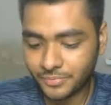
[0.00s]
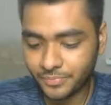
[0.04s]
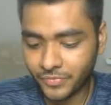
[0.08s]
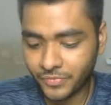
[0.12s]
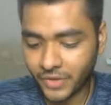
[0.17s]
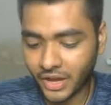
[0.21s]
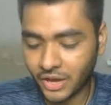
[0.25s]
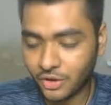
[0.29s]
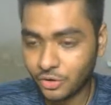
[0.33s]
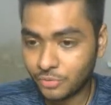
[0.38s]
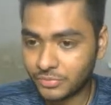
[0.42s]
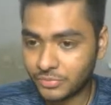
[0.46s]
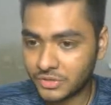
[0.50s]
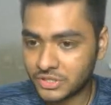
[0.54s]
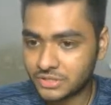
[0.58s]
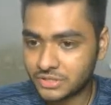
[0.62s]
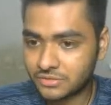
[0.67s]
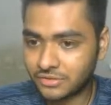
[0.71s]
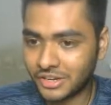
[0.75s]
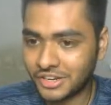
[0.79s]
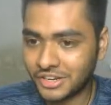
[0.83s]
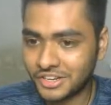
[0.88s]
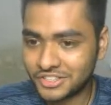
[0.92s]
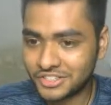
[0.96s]
I hope this
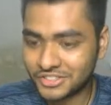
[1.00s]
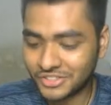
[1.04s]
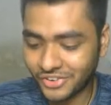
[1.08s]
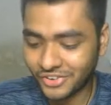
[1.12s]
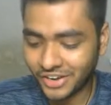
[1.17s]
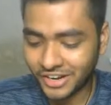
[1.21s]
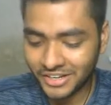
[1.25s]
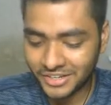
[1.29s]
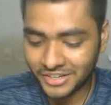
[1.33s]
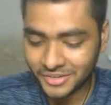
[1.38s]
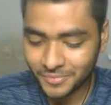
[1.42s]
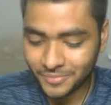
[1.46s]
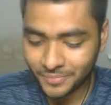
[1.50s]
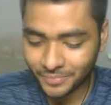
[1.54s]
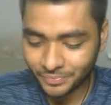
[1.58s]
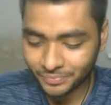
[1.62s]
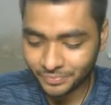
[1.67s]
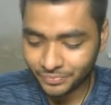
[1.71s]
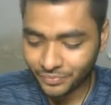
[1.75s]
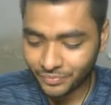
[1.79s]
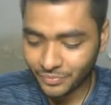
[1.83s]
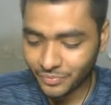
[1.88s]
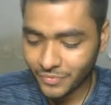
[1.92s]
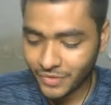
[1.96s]
one is right,
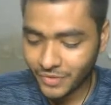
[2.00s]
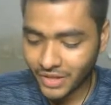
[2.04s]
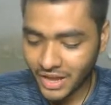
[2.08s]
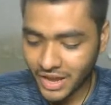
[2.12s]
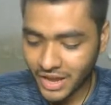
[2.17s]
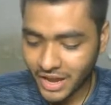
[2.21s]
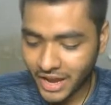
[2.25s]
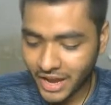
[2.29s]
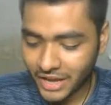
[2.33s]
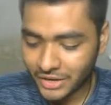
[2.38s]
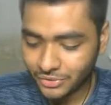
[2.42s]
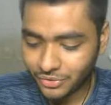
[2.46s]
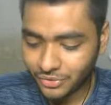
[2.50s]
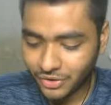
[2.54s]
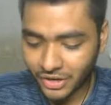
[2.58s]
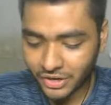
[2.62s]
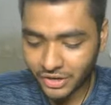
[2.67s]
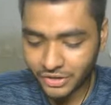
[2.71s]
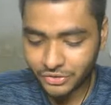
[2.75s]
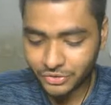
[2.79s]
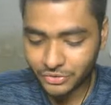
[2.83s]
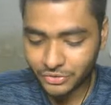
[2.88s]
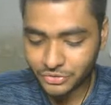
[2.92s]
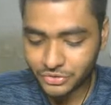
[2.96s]
and you
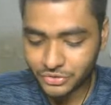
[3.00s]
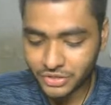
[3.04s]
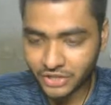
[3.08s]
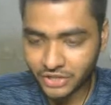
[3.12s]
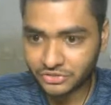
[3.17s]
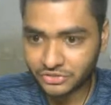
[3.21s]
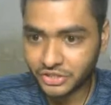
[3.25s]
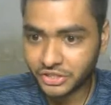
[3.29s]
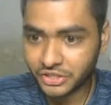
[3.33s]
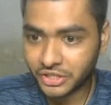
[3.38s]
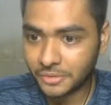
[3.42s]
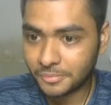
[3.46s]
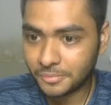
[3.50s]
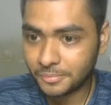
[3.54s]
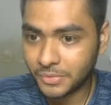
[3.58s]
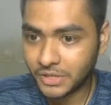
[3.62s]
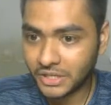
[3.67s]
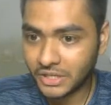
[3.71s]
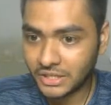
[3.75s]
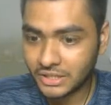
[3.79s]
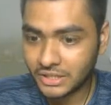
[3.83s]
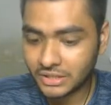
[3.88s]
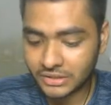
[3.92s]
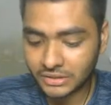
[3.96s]
can use
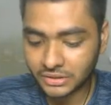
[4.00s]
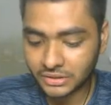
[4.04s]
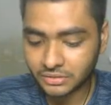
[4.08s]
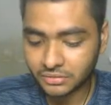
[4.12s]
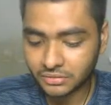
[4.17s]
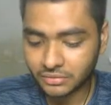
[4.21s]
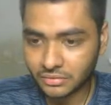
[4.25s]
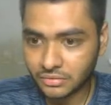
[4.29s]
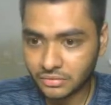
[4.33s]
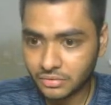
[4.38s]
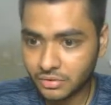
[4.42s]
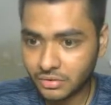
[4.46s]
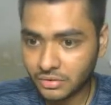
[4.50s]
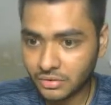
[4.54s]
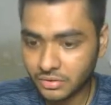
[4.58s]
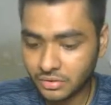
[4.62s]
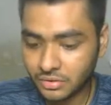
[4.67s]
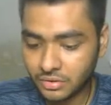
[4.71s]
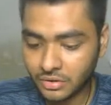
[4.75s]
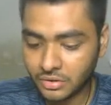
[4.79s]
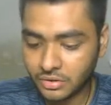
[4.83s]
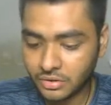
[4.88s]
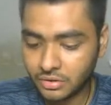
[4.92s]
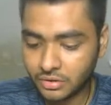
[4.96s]
http
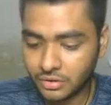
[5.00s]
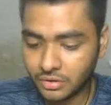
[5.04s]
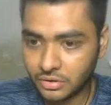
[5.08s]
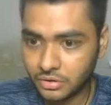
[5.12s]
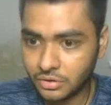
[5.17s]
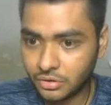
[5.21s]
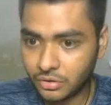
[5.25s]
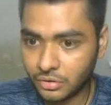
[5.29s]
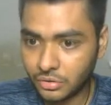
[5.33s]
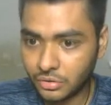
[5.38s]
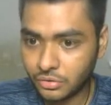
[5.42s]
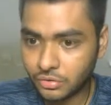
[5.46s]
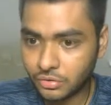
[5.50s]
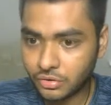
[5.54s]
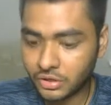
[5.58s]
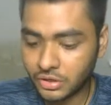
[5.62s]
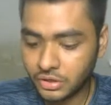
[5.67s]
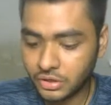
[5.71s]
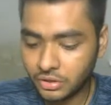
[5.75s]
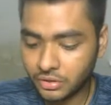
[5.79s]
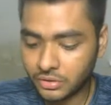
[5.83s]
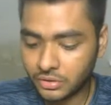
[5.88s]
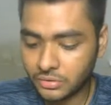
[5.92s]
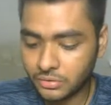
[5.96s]

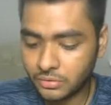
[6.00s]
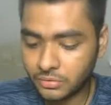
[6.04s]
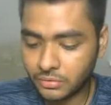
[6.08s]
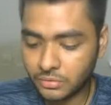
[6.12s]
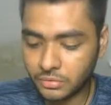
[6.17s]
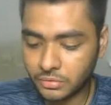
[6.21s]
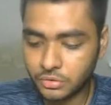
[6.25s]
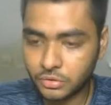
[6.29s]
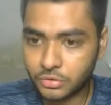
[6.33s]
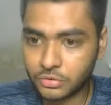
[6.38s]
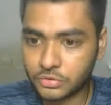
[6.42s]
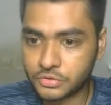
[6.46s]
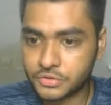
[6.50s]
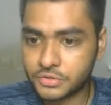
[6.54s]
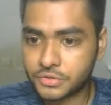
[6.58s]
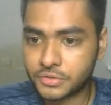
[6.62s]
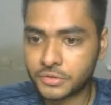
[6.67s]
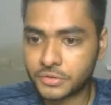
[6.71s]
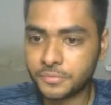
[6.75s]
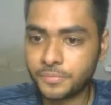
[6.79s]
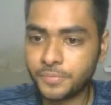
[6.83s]
local host.